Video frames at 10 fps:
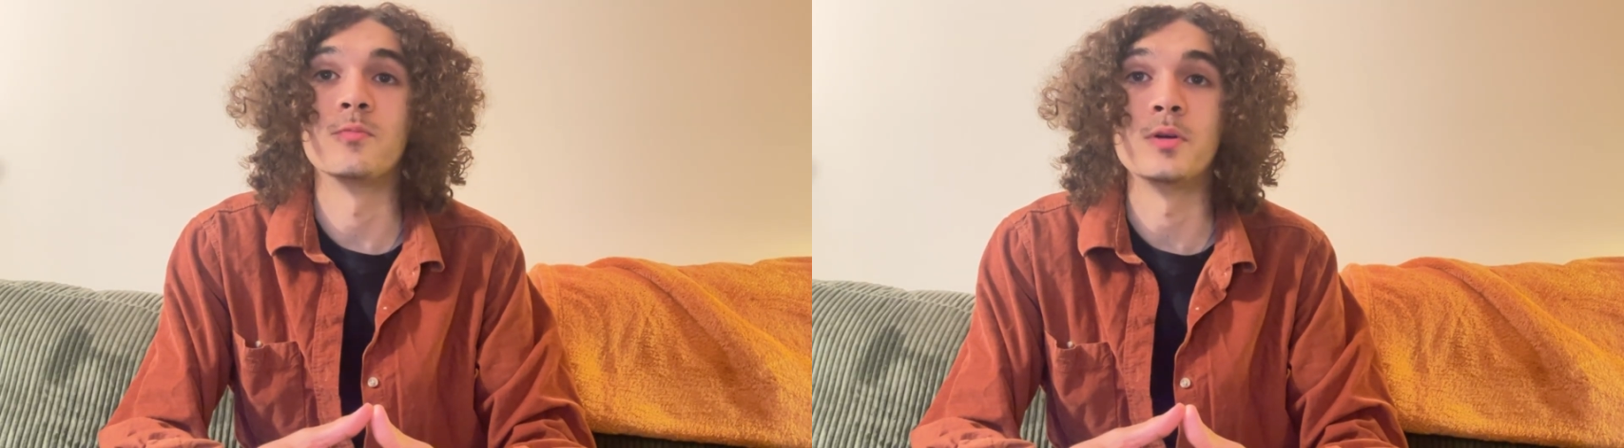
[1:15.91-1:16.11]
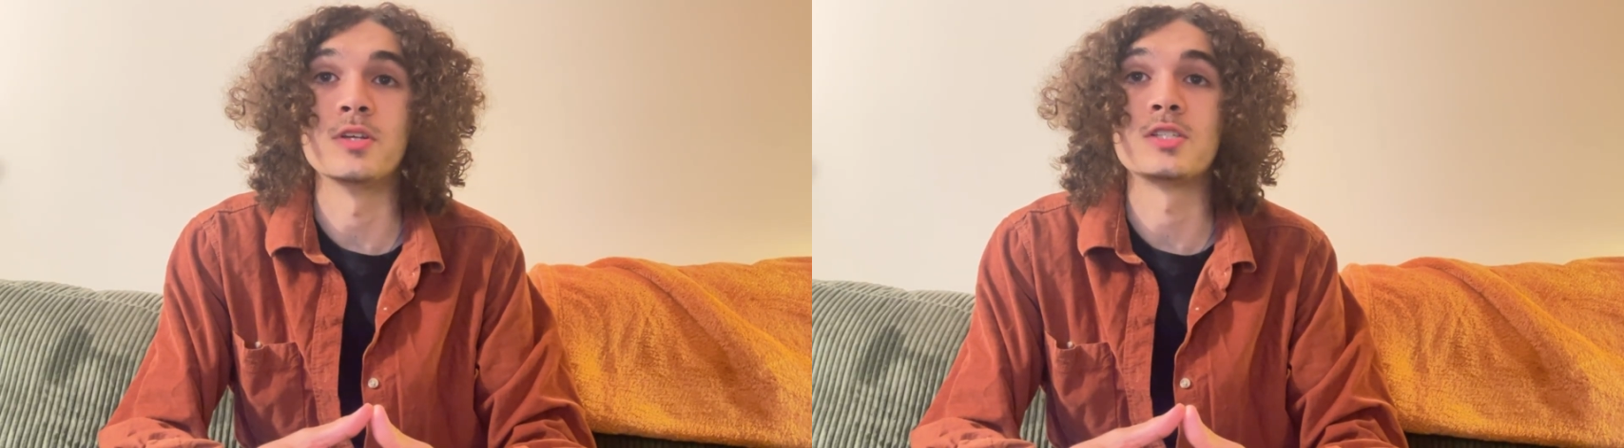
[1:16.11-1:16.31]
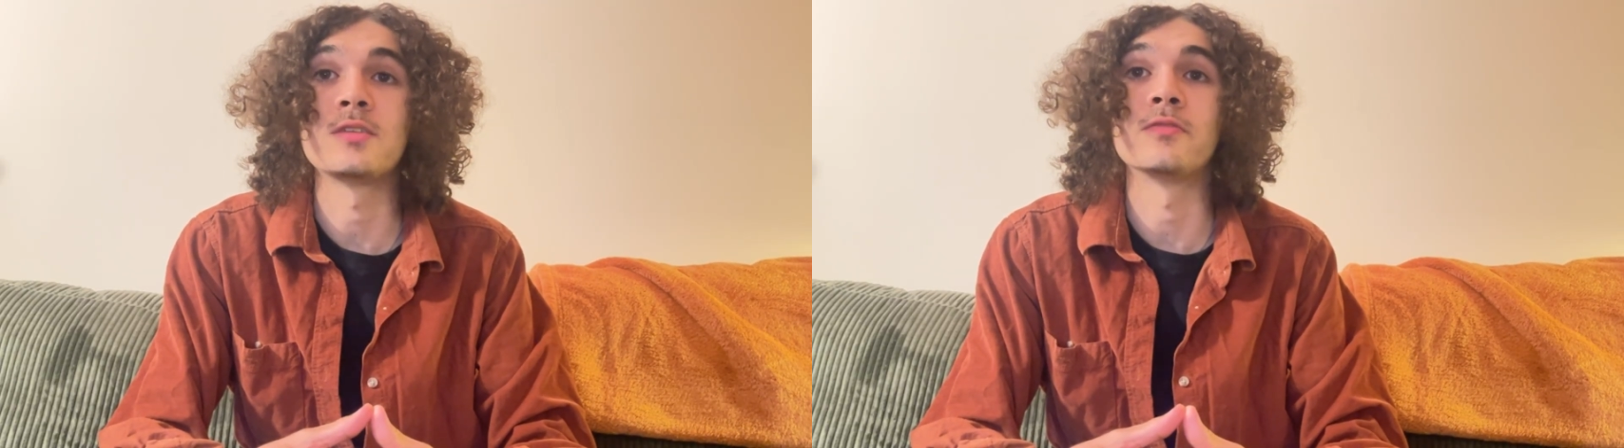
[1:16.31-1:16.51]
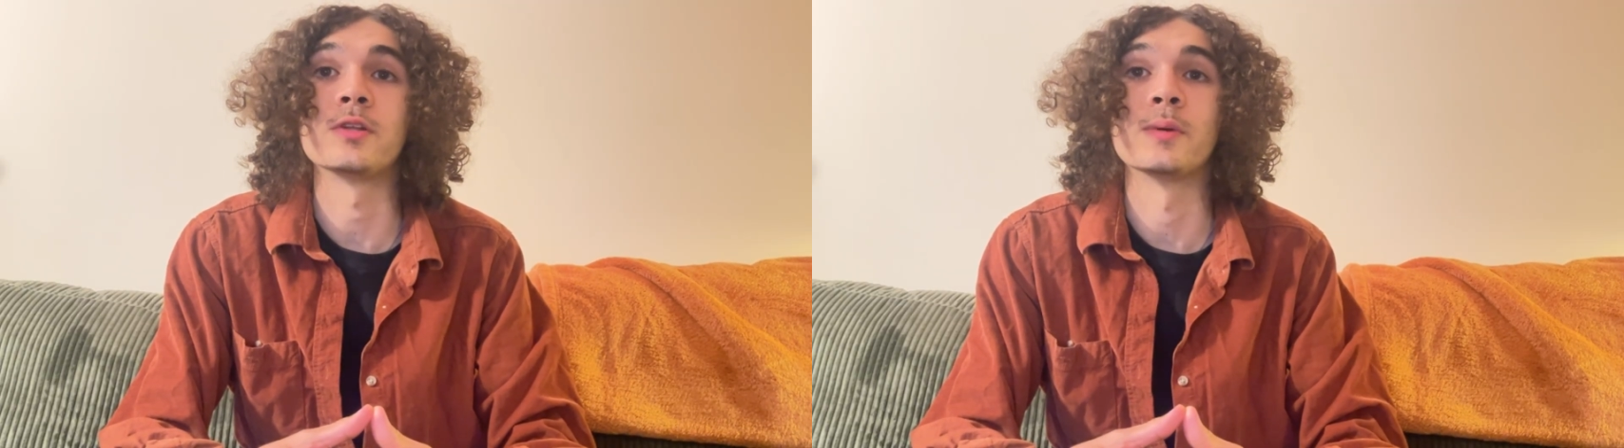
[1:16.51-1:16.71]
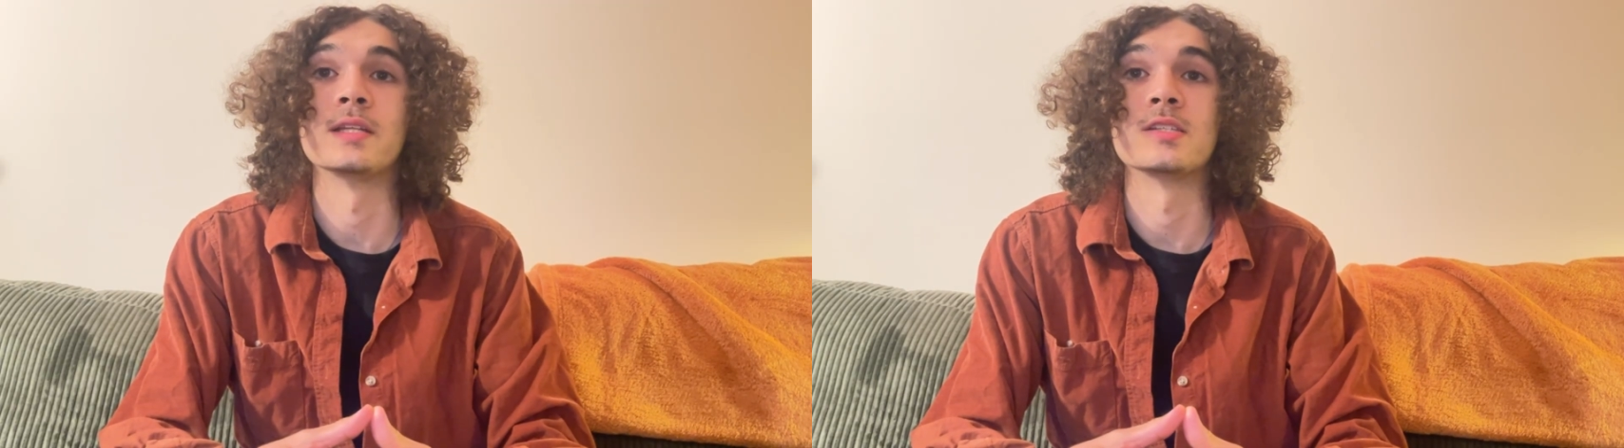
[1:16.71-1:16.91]
Buddhist
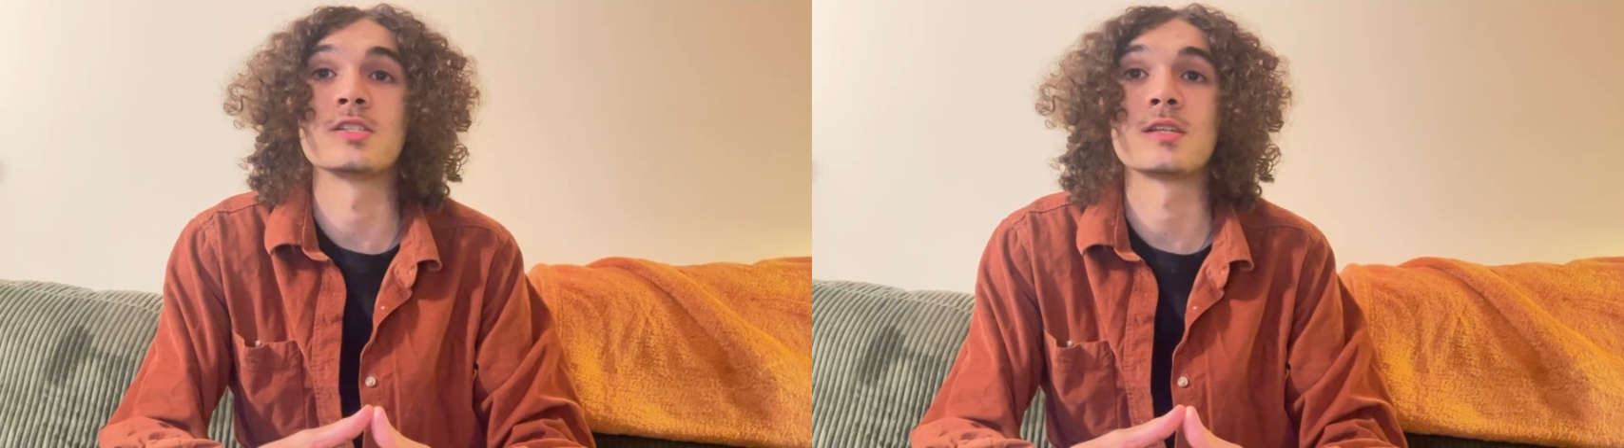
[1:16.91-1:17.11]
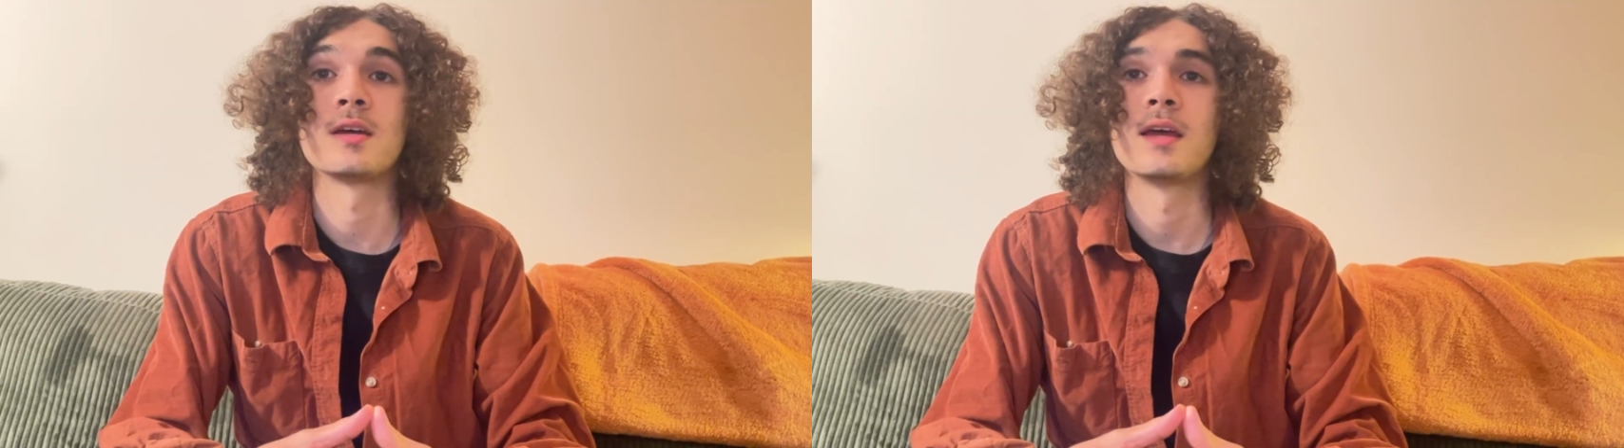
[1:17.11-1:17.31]
influence,